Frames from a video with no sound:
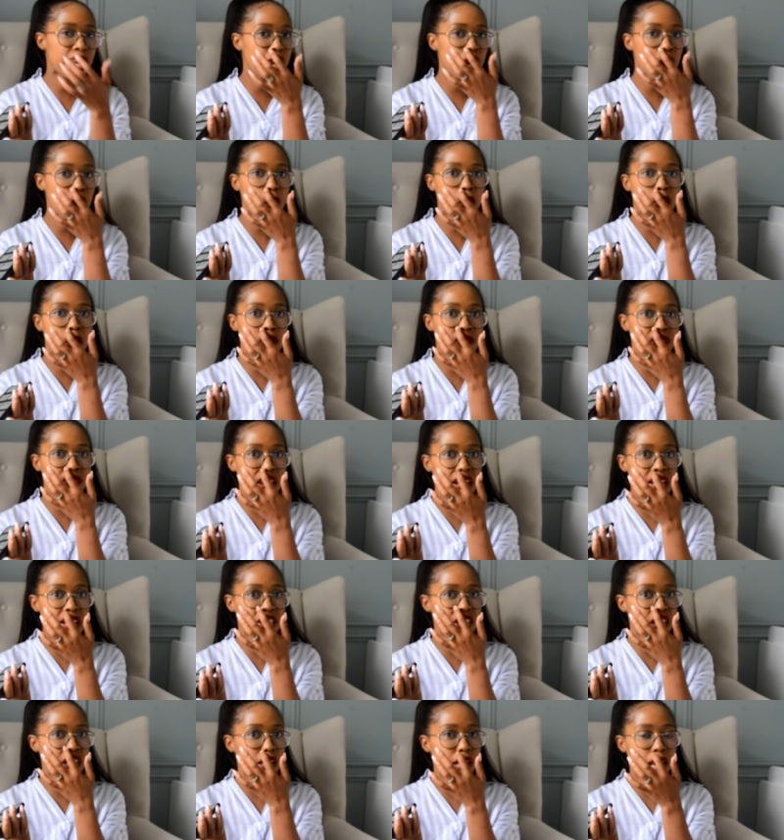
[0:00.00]
takes
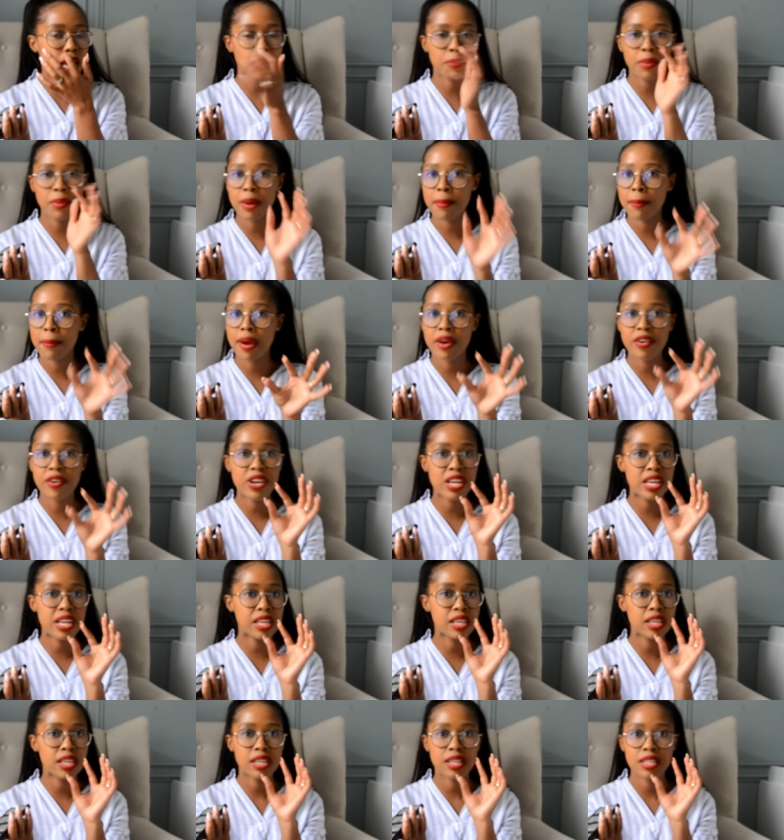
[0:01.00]
care of AJ, like
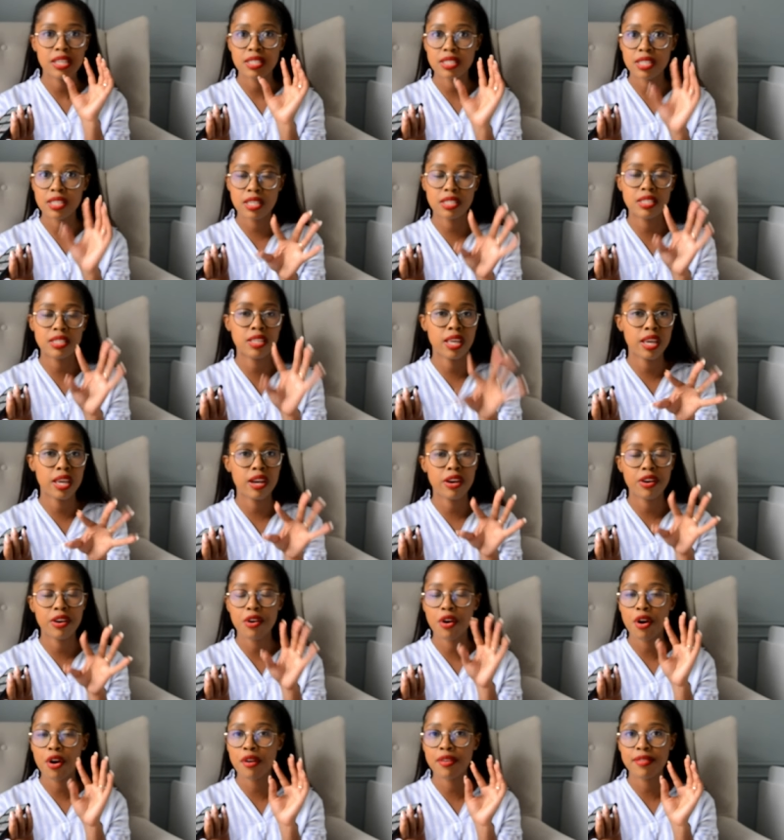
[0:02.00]
primarily
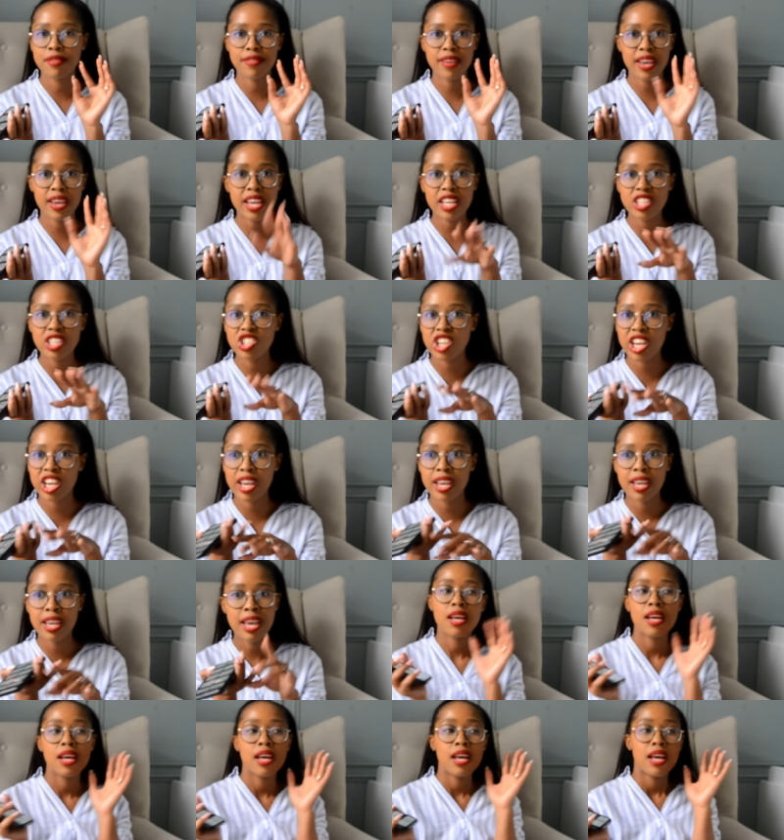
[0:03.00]
takes care of
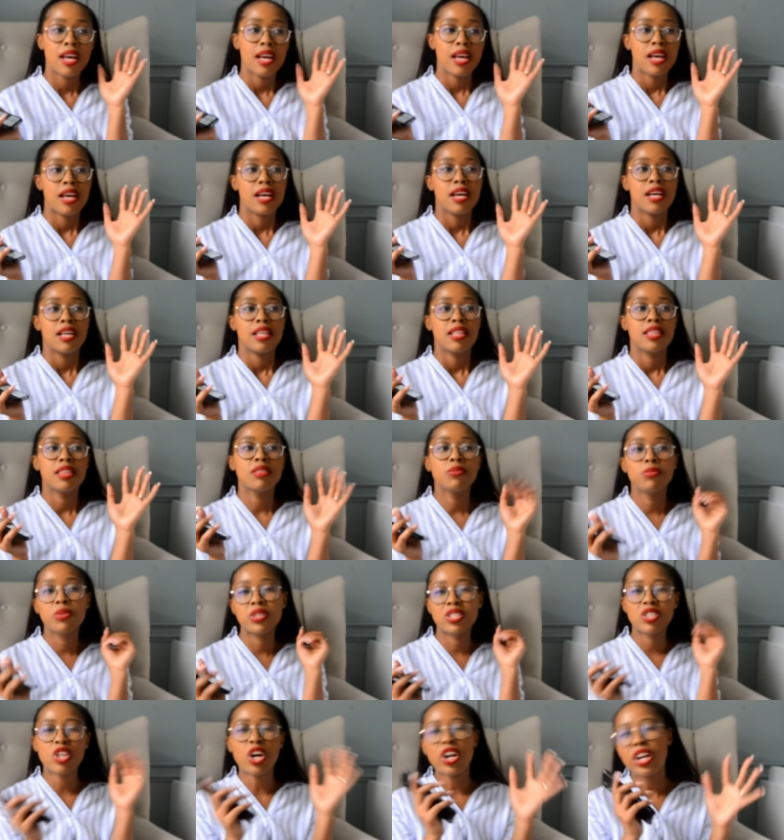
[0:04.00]
AJ.
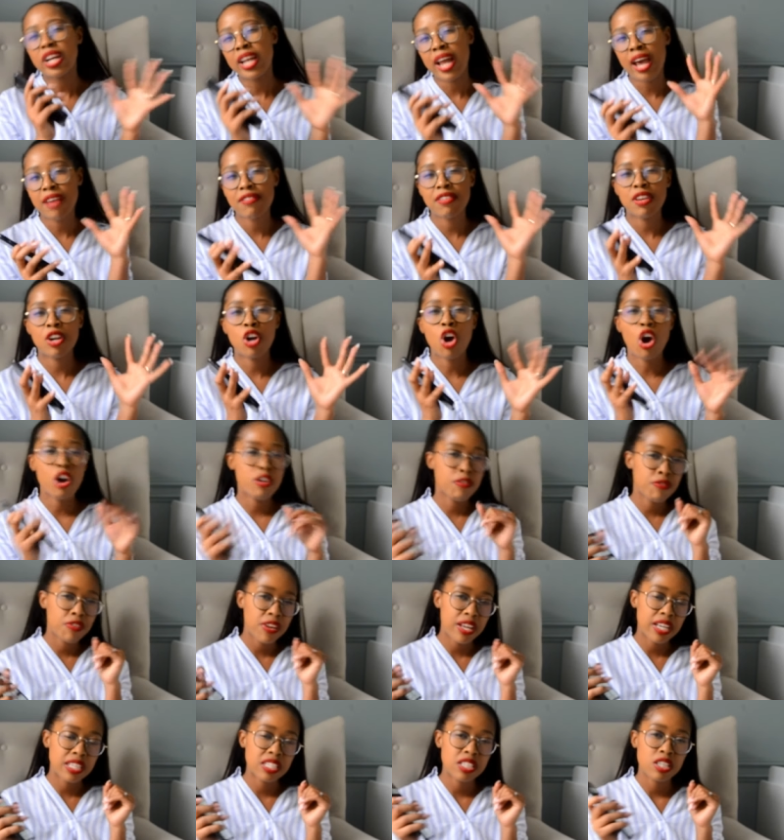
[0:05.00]
We started
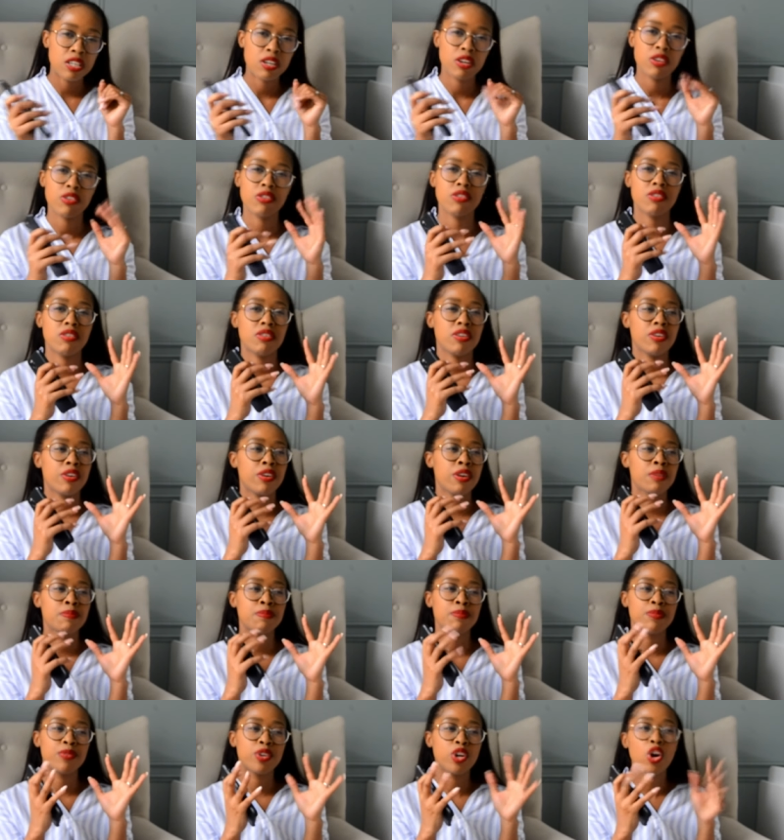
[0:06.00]
having conflict
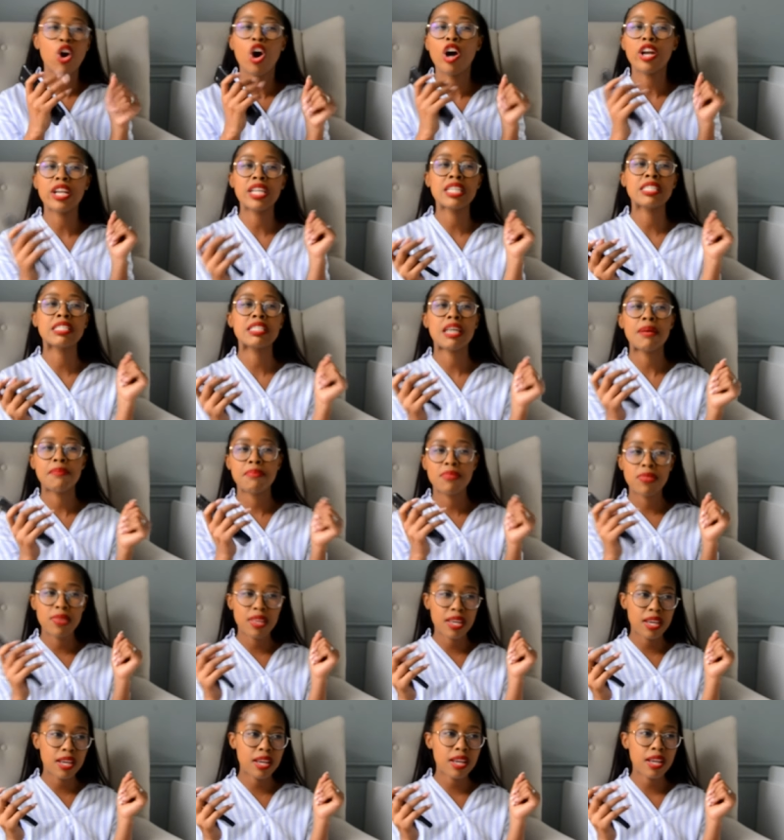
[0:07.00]

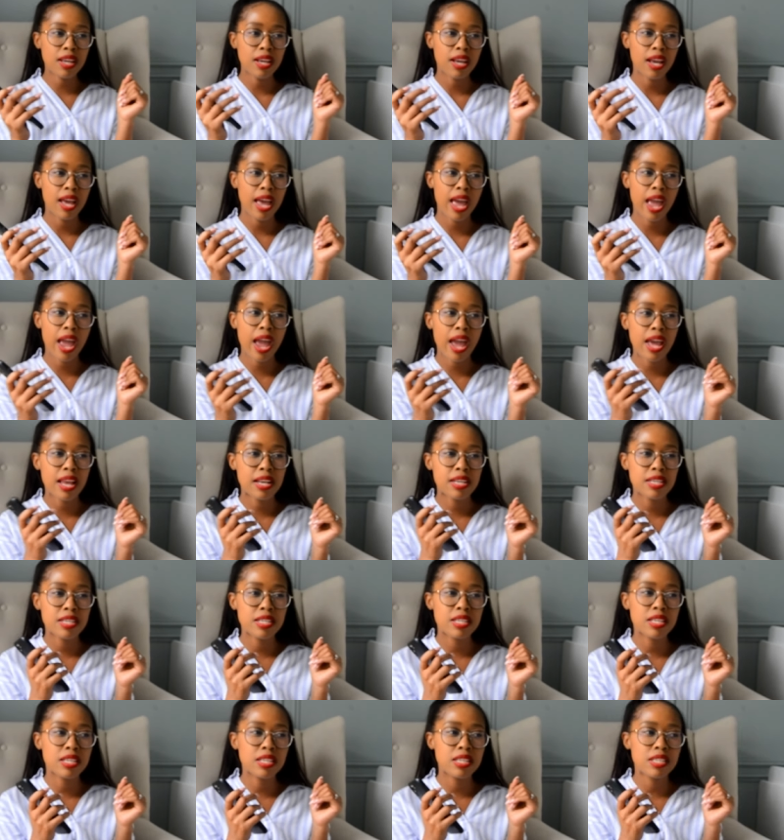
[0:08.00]
regarding something,
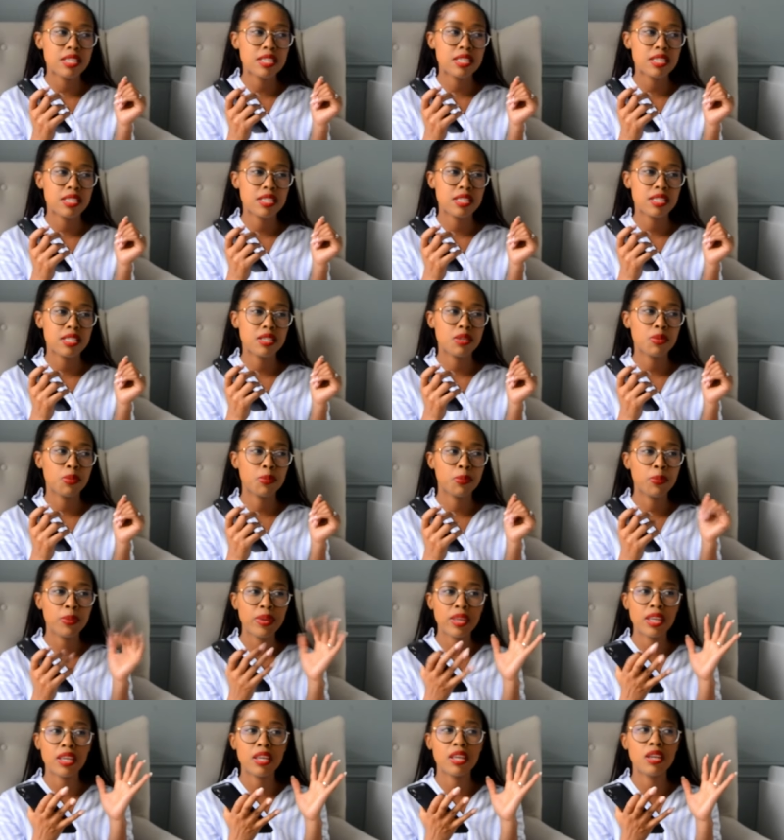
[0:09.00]

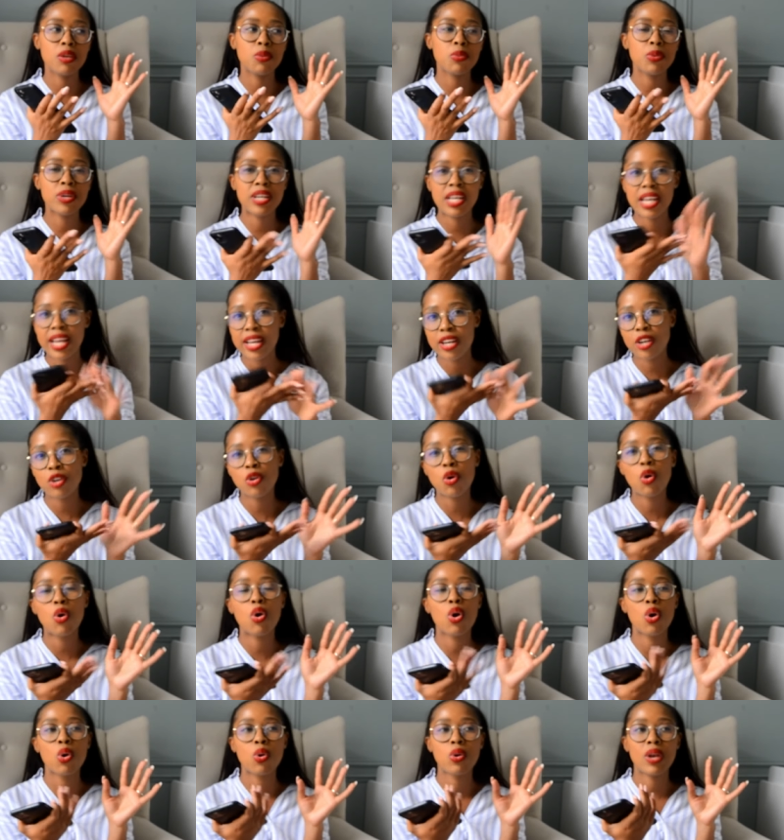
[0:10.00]
and we
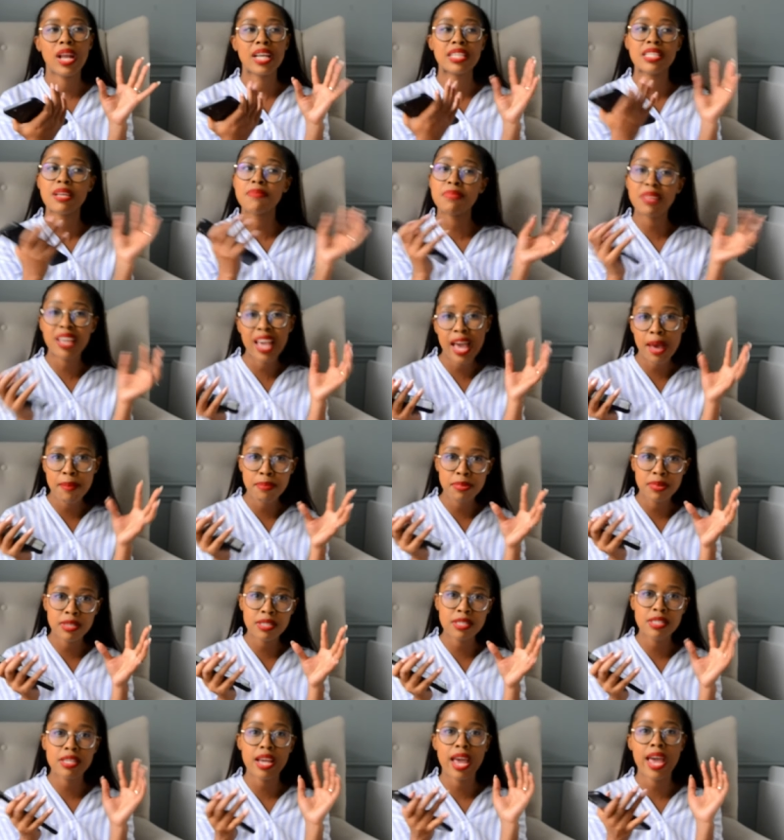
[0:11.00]
would let it go, like
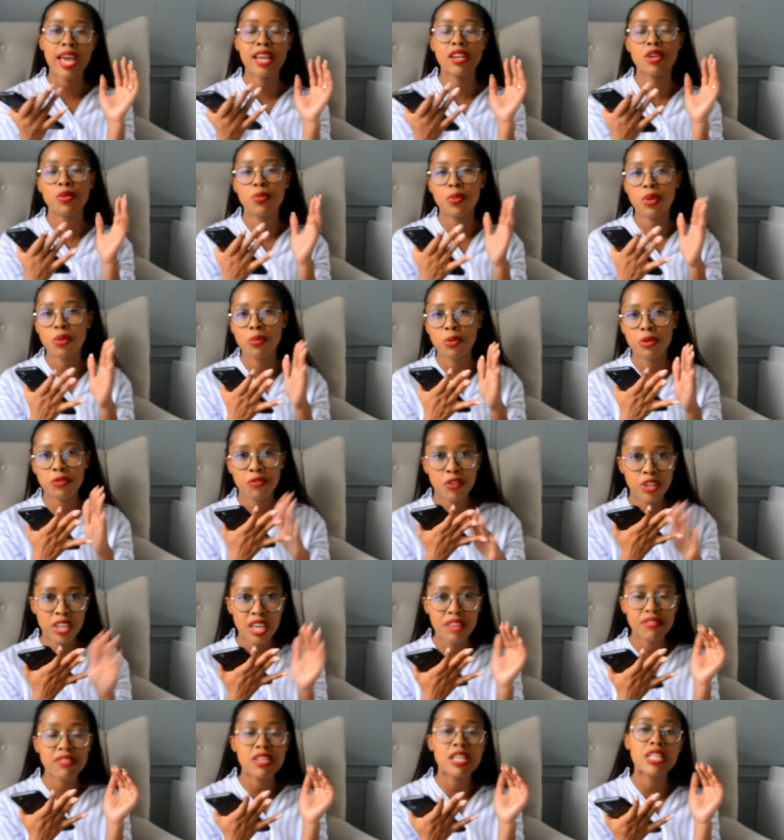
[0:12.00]
something happened
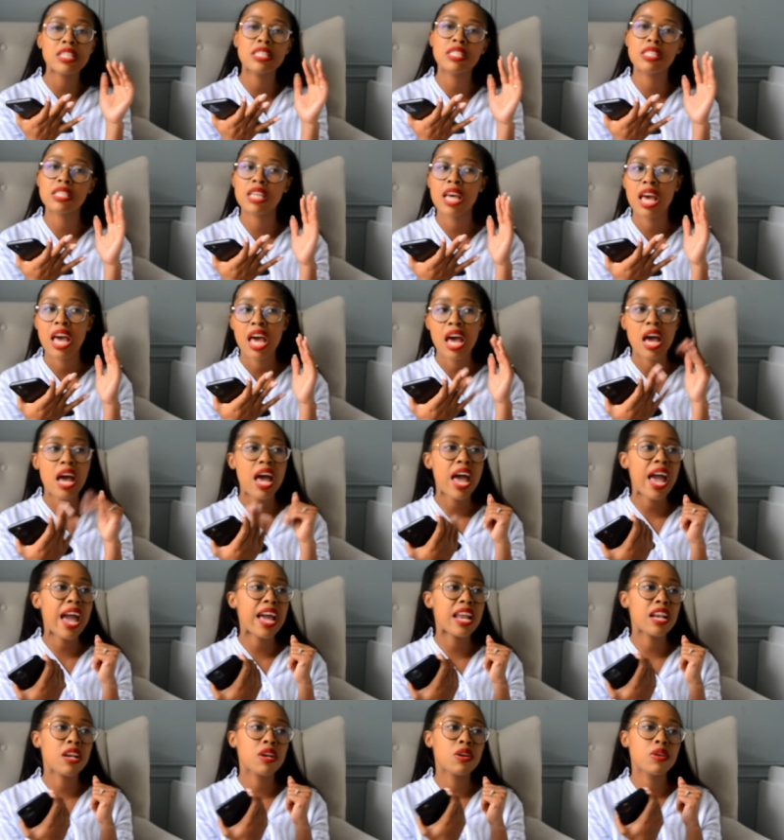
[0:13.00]
and we would forgive
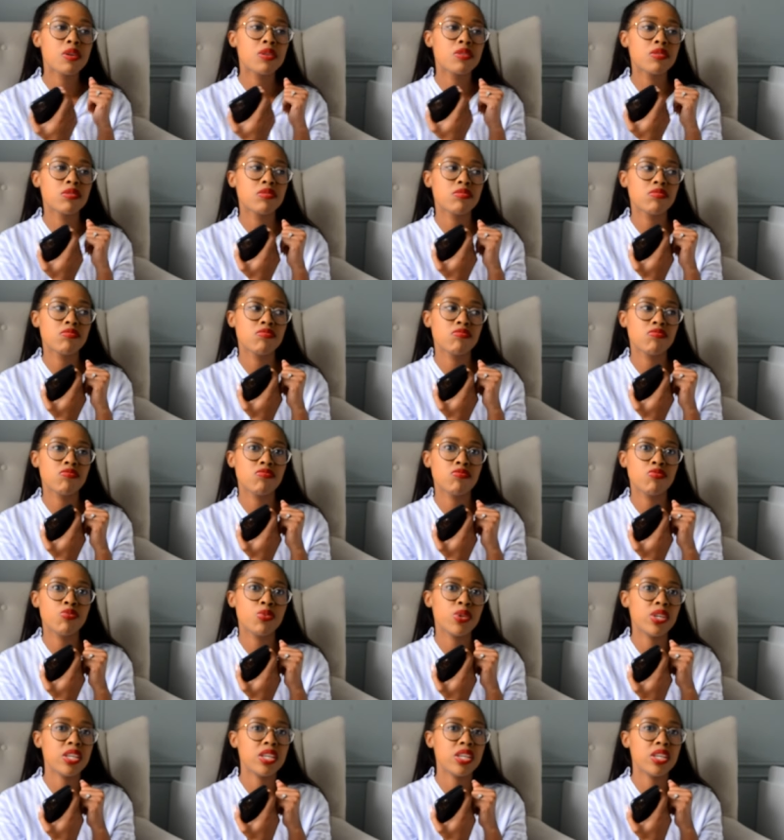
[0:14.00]
it, and